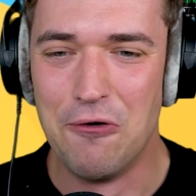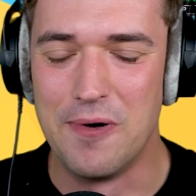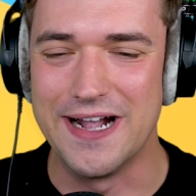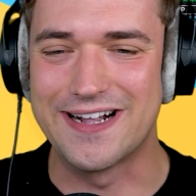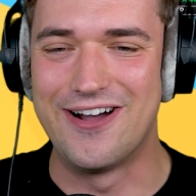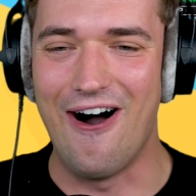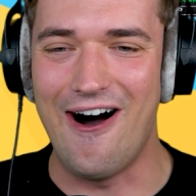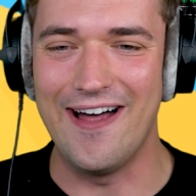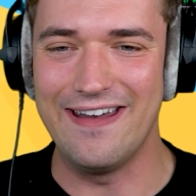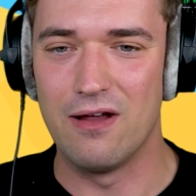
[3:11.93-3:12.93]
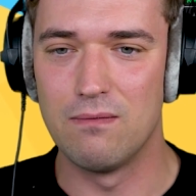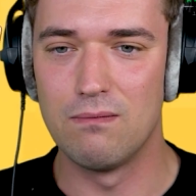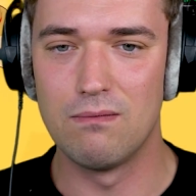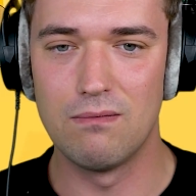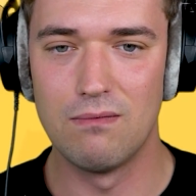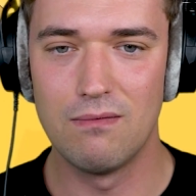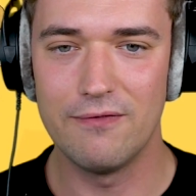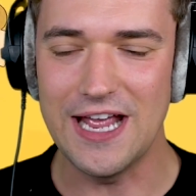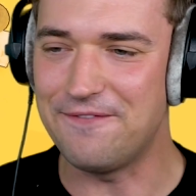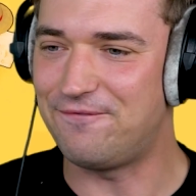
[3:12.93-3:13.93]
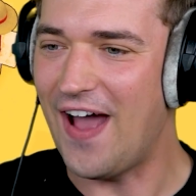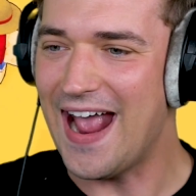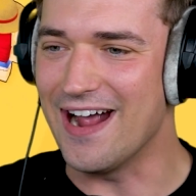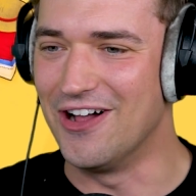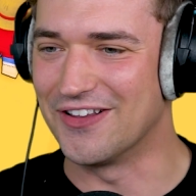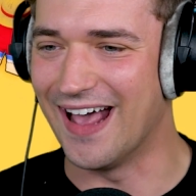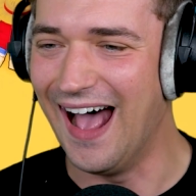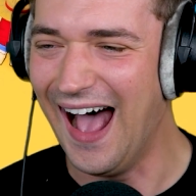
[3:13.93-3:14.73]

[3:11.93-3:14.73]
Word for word: We caught... It failed!